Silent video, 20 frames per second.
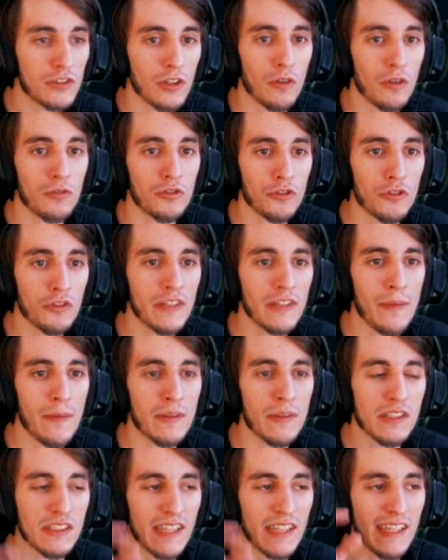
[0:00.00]
So true
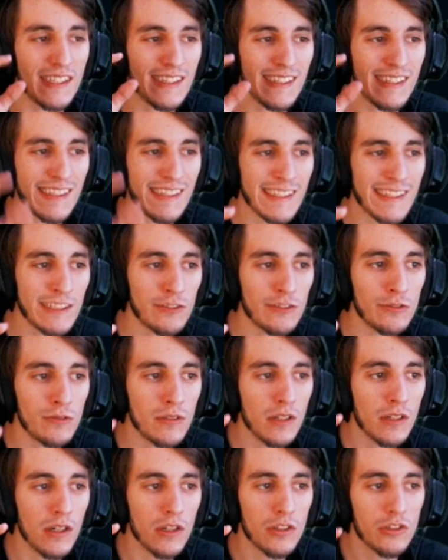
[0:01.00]
damage is a
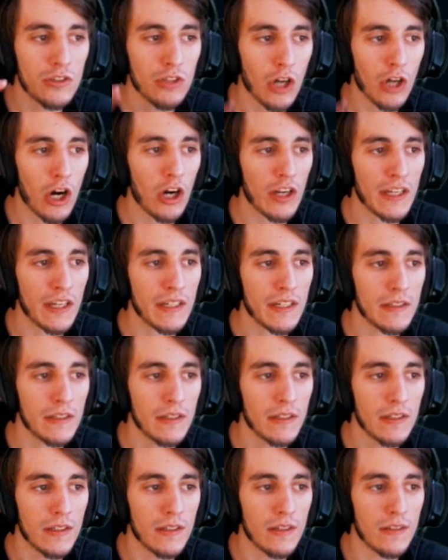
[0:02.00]
single target
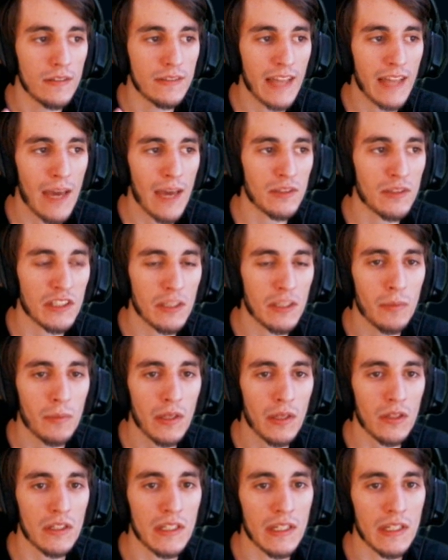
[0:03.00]
damaging
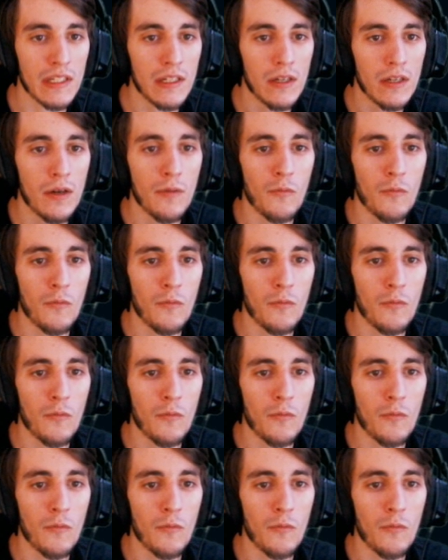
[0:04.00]
ability,